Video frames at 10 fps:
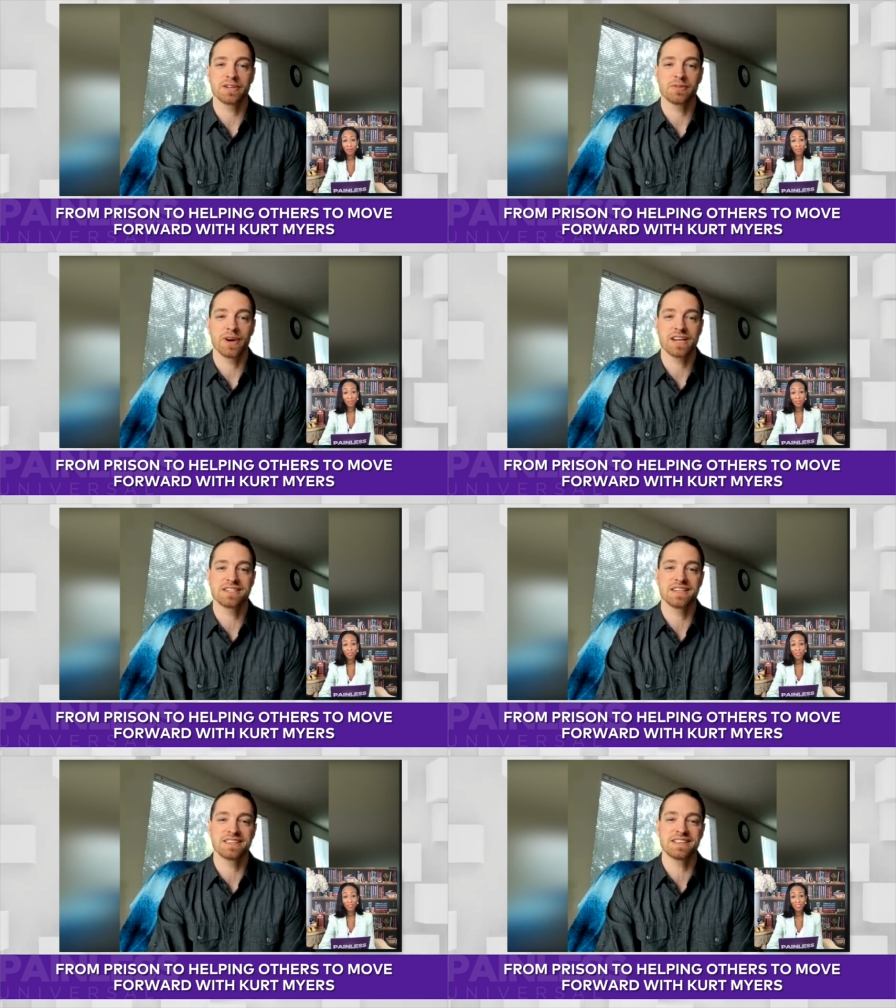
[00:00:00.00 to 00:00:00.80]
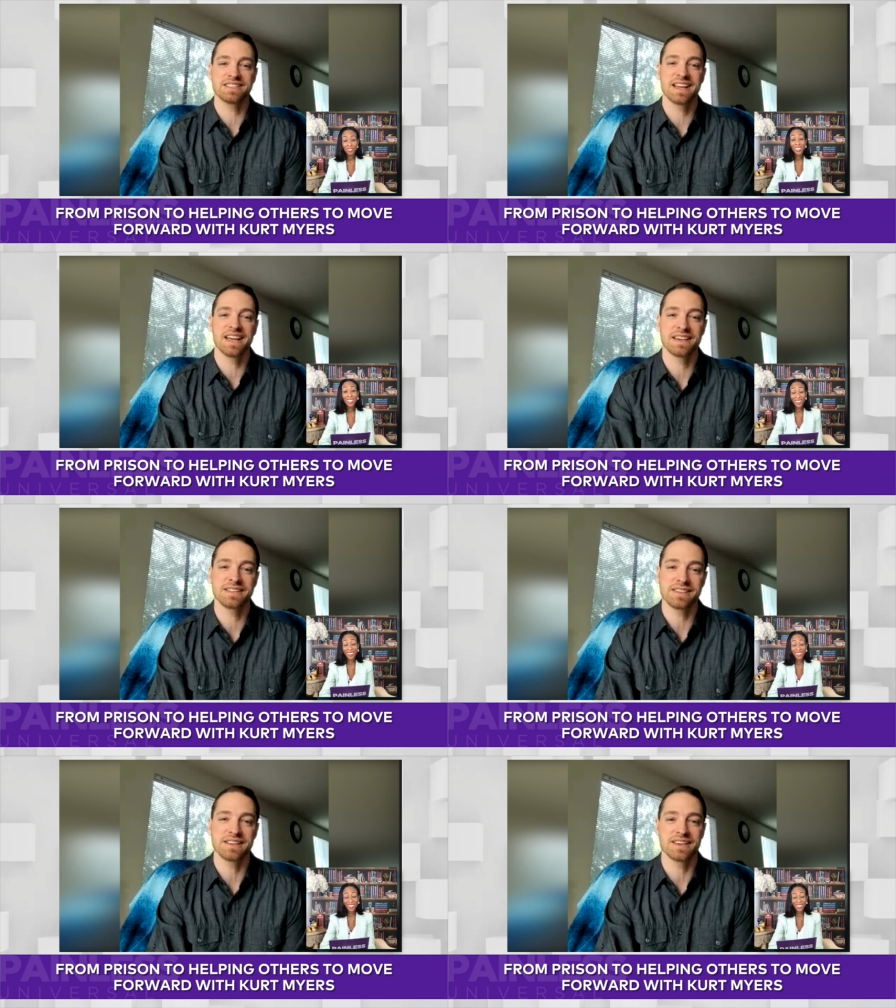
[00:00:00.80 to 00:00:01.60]
direction to take,
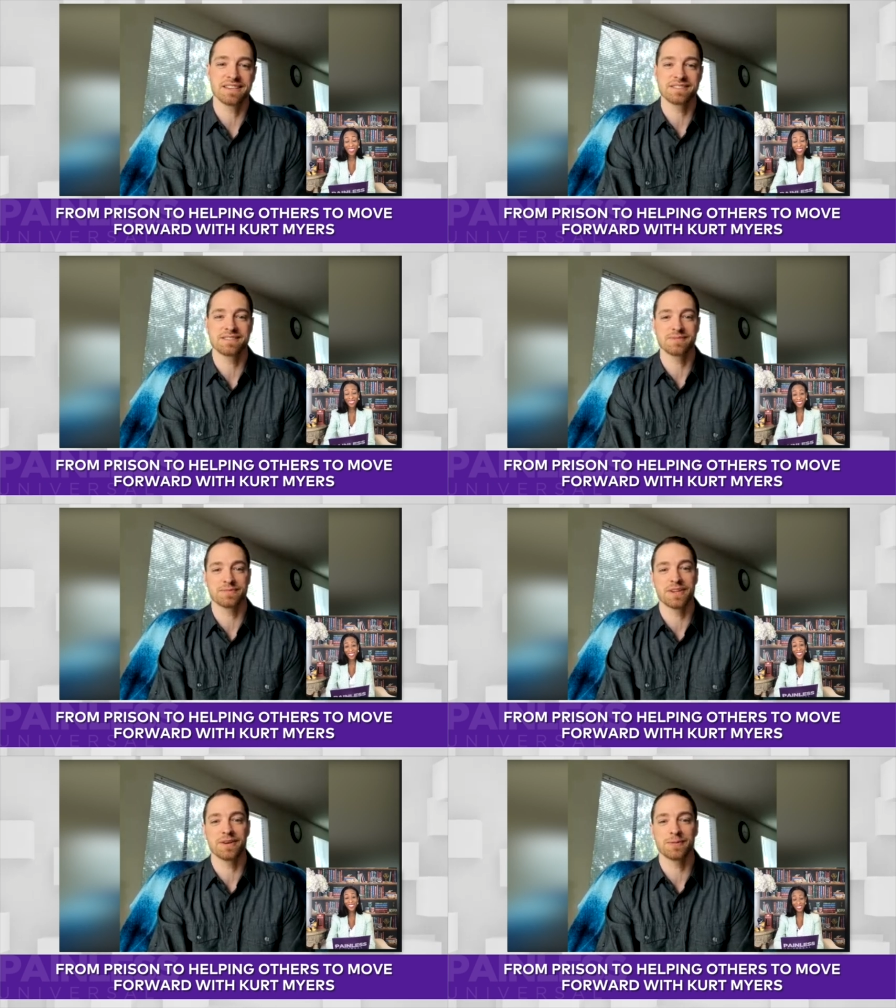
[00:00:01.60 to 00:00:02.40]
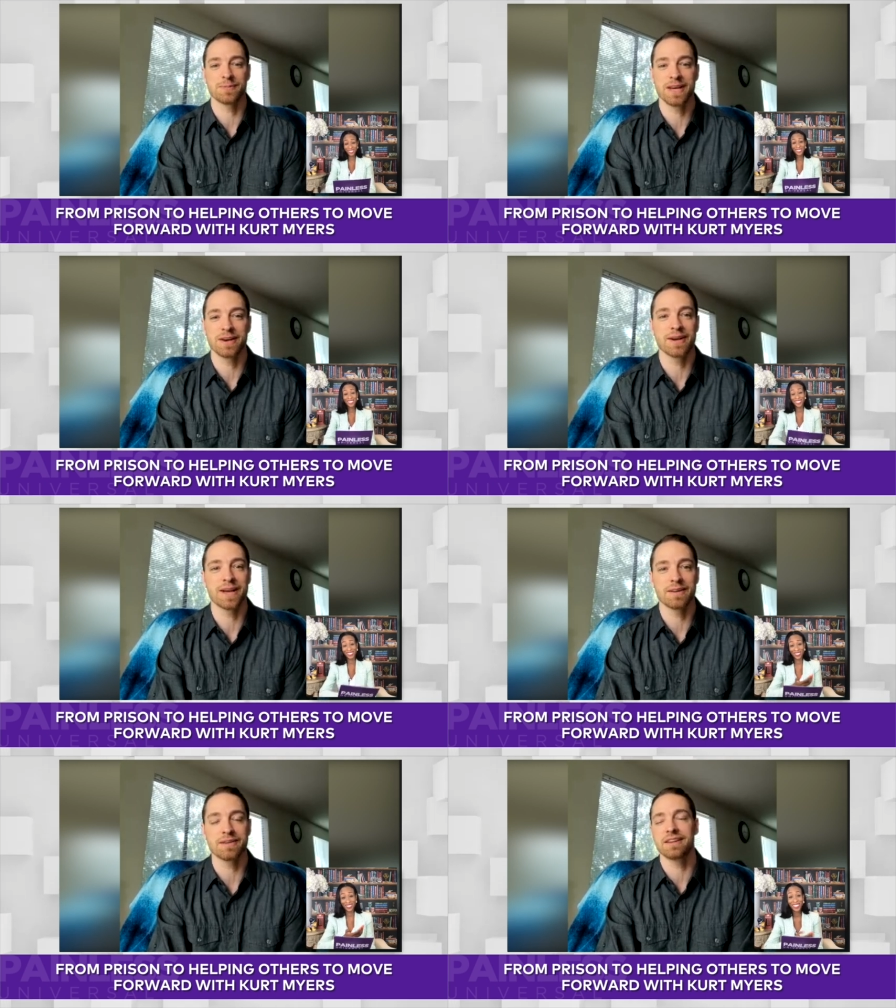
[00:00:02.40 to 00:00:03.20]
seeing as you know the internet